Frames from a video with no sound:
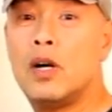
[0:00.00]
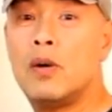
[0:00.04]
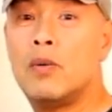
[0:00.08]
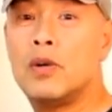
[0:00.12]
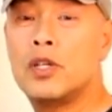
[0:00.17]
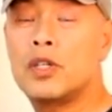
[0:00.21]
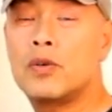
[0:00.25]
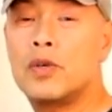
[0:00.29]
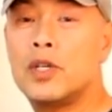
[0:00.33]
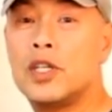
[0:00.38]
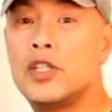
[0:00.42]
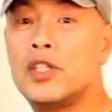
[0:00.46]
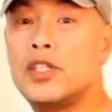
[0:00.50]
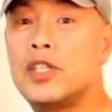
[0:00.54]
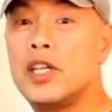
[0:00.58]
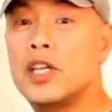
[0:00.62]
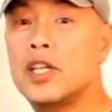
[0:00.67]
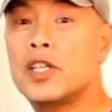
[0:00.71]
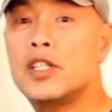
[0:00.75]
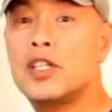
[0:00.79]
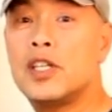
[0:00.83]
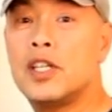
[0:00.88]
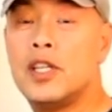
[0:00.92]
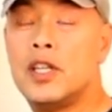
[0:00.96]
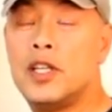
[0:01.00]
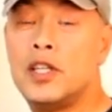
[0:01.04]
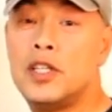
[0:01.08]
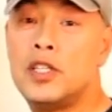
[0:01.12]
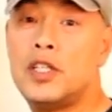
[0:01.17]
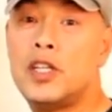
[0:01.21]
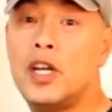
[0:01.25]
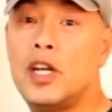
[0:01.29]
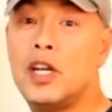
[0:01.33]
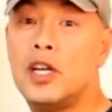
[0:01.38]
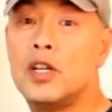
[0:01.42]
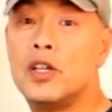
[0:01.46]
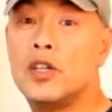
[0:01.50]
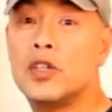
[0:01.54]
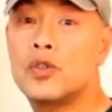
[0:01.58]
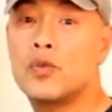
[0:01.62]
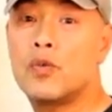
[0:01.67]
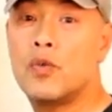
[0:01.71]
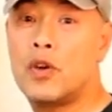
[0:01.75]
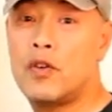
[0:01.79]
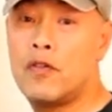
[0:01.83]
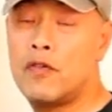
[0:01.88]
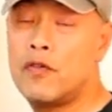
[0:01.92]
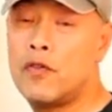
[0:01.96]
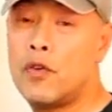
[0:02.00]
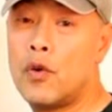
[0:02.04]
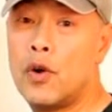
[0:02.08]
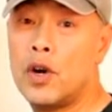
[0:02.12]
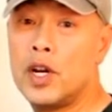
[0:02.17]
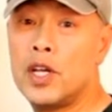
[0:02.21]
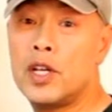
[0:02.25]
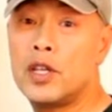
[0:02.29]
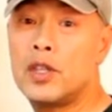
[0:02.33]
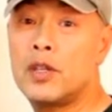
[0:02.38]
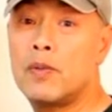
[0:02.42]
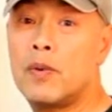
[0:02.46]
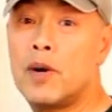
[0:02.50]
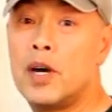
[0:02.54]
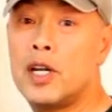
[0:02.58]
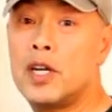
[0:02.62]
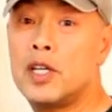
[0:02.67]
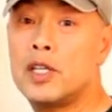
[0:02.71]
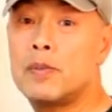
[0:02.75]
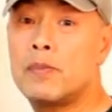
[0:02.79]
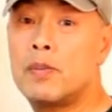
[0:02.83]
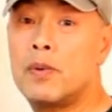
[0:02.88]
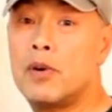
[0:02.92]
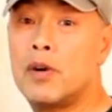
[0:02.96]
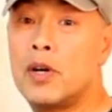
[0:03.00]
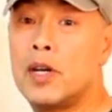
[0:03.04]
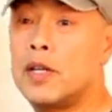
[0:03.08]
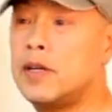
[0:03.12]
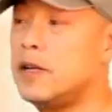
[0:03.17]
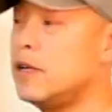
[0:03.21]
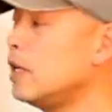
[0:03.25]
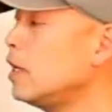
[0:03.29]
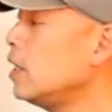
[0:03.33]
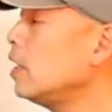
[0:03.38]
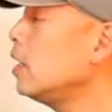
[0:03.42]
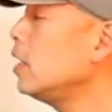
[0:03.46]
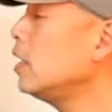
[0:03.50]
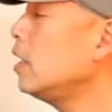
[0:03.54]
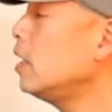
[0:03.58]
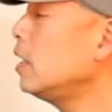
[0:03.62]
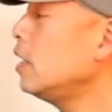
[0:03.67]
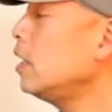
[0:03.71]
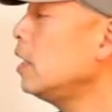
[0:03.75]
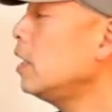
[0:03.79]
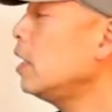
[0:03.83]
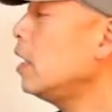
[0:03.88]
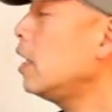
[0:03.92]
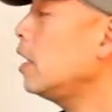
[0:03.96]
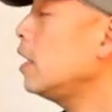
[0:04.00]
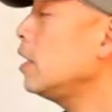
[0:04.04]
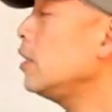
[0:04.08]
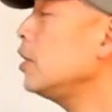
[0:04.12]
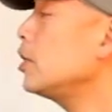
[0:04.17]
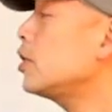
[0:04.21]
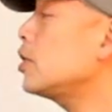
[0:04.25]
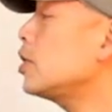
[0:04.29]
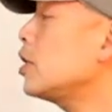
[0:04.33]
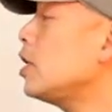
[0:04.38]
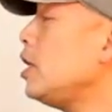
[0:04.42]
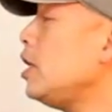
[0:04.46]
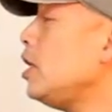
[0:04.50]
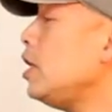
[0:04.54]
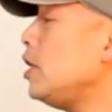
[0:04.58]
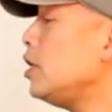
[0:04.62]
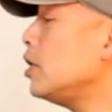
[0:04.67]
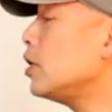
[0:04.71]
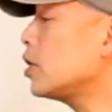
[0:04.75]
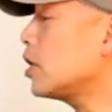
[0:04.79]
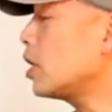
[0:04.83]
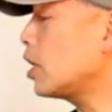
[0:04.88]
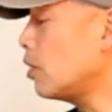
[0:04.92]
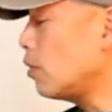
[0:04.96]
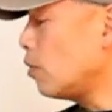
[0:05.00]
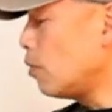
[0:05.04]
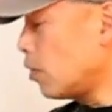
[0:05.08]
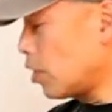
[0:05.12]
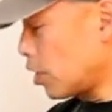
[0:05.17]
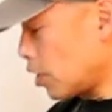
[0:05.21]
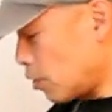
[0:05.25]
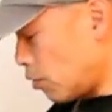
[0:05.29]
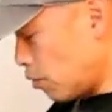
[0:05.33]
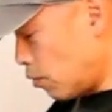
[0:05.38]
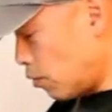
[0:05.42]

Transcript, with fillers: uh, one twenty-six, and then the tail is one forty at the widest point. This ski is going to work